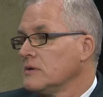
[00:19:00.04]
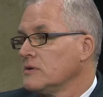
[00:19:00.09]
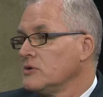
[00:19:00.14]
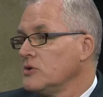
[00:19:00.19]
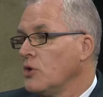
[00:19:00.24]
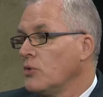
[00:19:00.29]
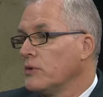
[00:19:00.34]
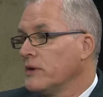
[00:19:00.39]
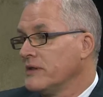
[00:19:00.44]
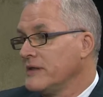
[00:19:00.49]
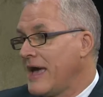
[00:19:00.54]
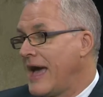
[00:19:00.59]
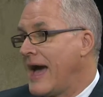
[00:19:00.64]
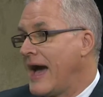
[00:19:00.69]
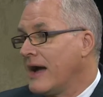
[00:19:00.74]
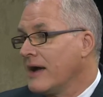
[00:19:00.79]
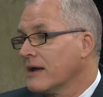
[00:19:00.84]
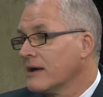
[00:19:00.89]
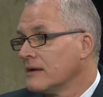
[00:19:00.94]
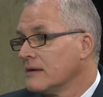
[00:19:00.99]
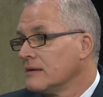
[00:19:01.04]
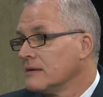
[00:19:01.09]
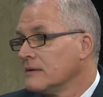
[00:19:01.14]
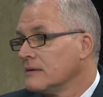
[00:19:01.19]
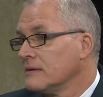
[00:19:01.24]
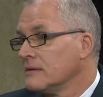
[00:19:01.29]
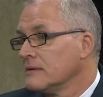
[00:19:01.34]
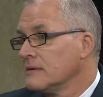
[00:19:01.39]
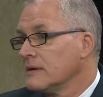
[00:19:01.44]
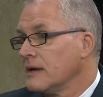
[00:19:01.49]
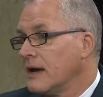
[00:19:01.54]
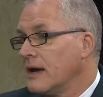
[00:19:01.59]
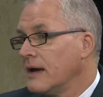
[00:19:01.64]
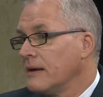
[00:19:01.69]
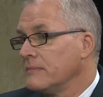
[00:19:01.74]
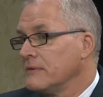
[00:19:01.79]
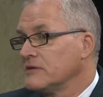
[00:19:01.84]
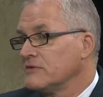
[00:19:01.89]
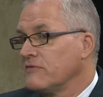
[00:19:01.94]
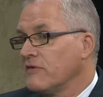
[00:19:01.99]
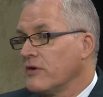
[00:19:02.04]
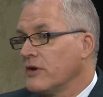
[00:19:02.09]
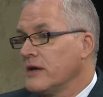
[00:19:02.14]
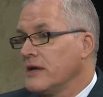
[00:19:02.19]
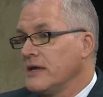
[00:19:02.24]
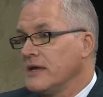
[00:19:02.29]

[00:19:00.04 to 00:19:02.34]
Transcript: don't attack. Um, it's very